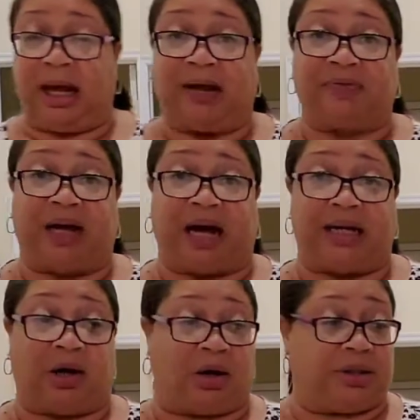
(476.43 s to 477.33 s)
I've
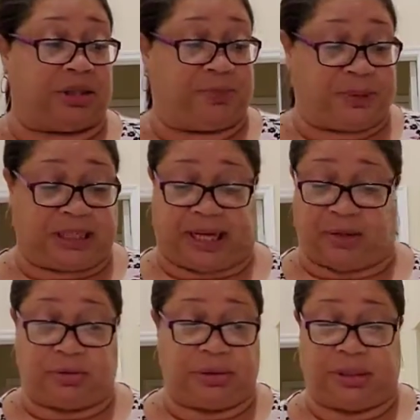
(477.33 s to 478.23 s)
got all the
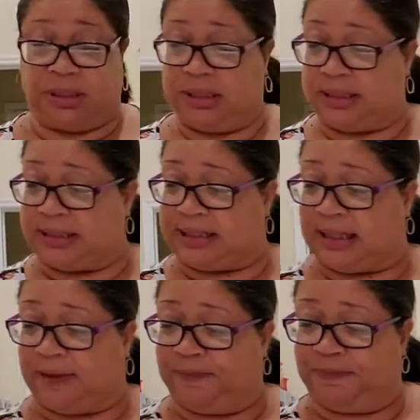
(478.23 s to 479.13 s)
potatoes. Let's
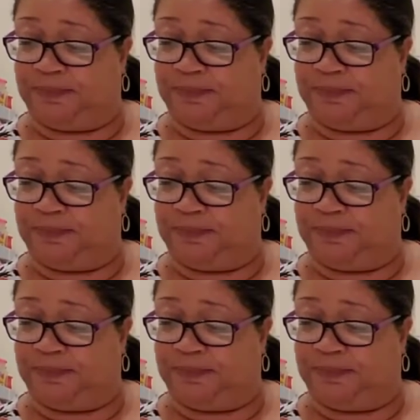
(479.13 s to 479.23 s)
see.